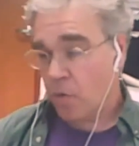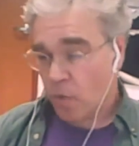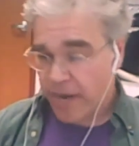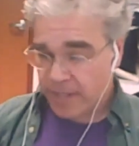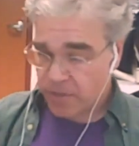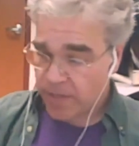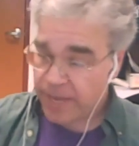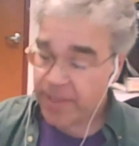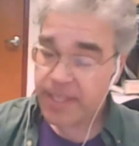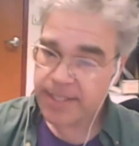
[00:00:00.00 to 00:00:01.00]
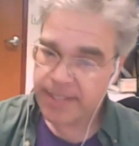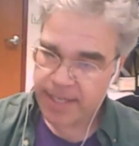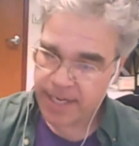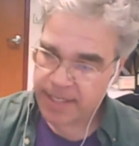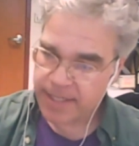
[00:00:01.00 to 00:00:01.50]
Right. So I think this is
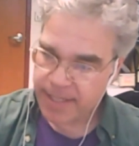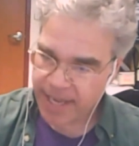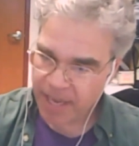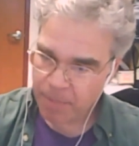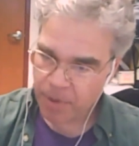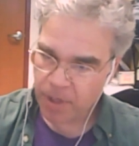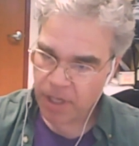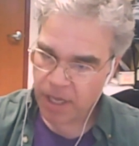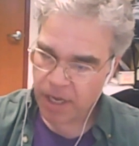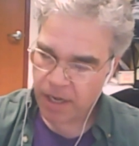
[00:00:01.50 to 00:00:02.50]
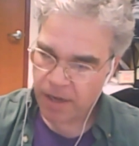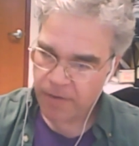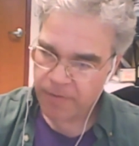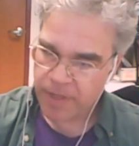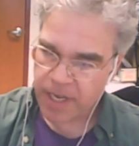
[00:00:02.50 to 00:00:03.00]
an example
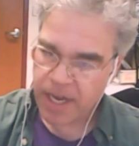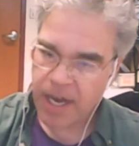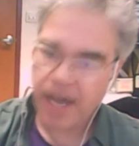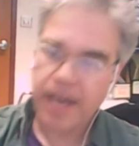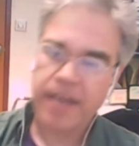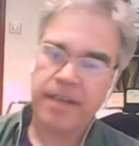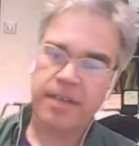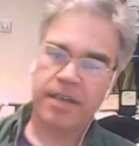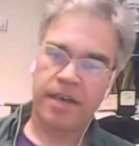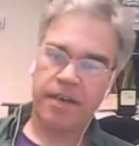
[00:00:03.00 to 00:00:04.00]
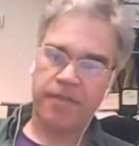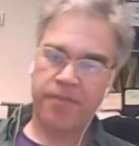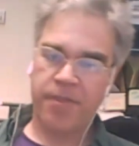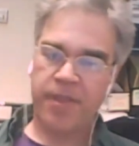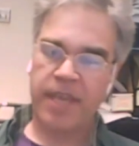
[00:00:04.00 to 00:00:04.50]
of the kind of
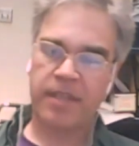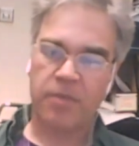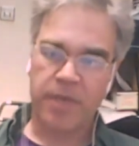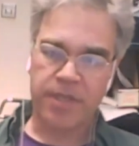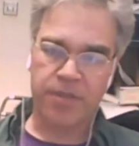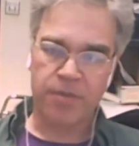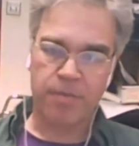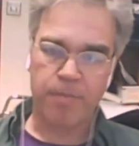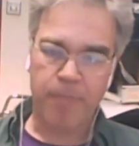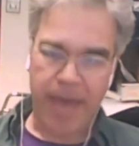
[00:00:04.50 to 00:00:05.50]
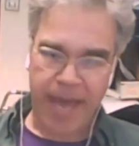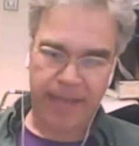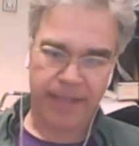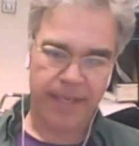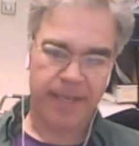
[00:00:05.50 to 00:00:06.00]
thing that we do
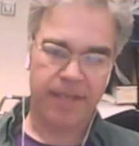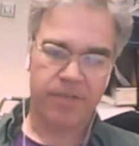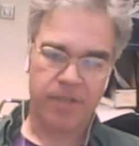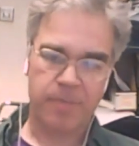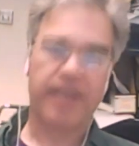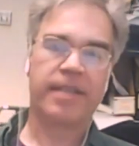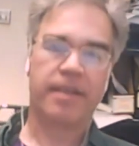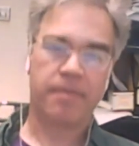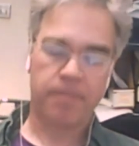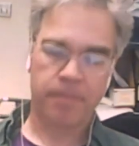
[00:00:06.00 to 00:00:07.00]
badly in introspecting.